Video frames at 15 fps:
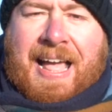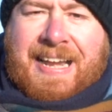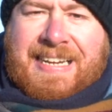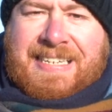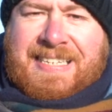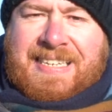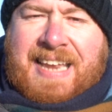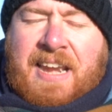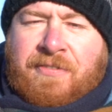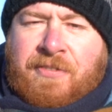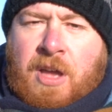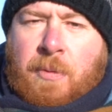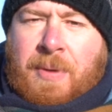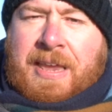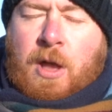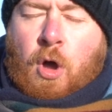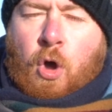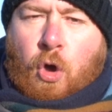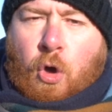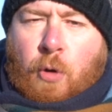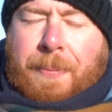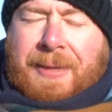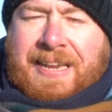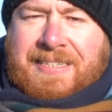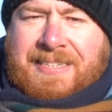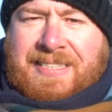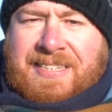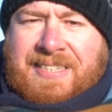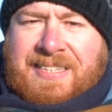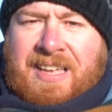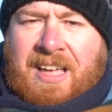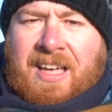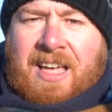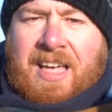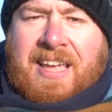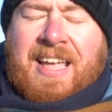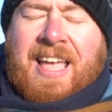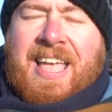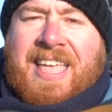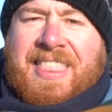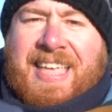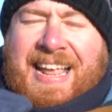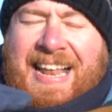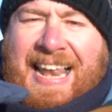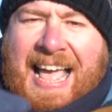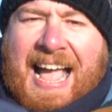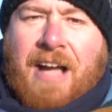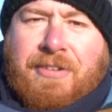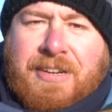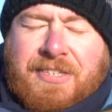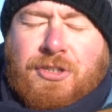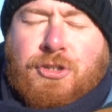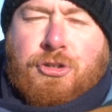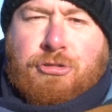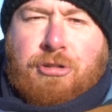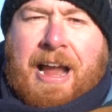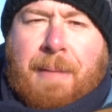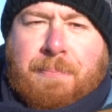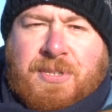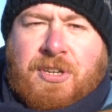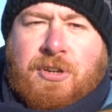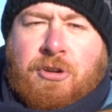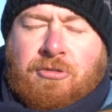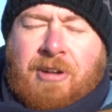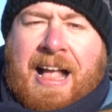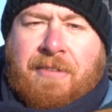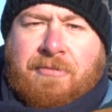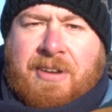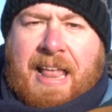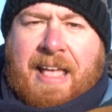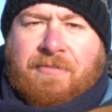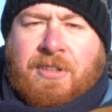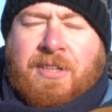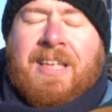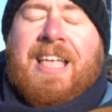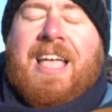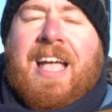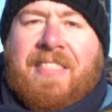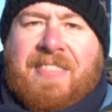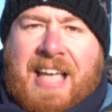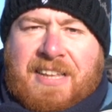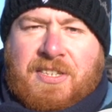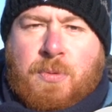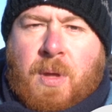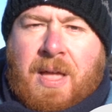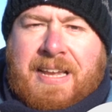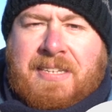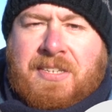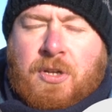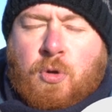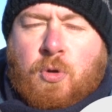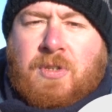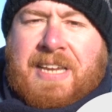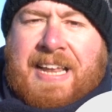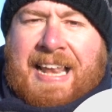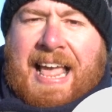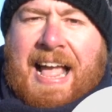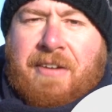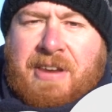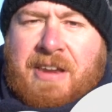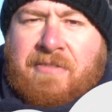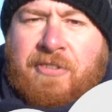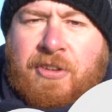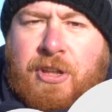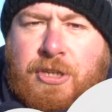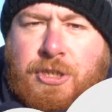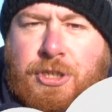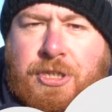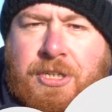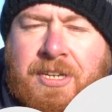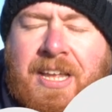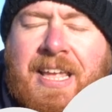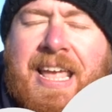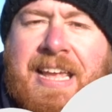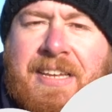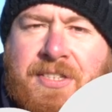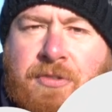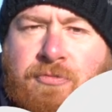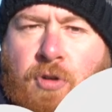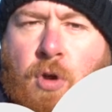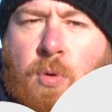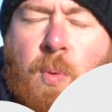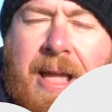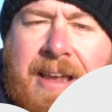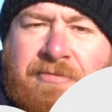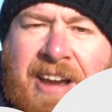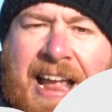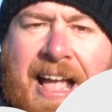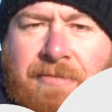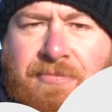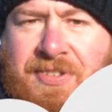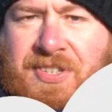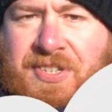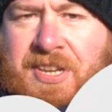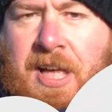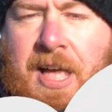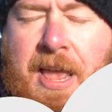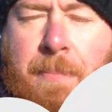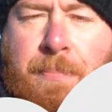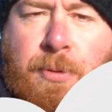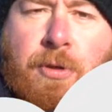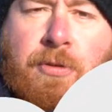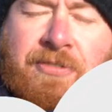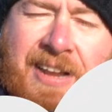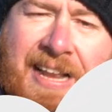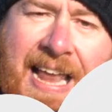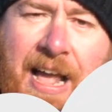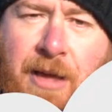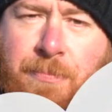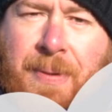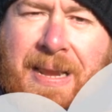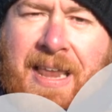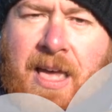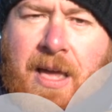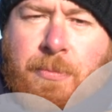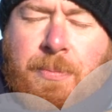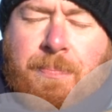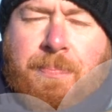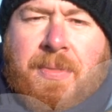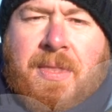and instead of going up into the sky, the cloud is trapped at ground level, and that's why it's called a cloud inversion. It's the wrong way round, sky above, cloud below.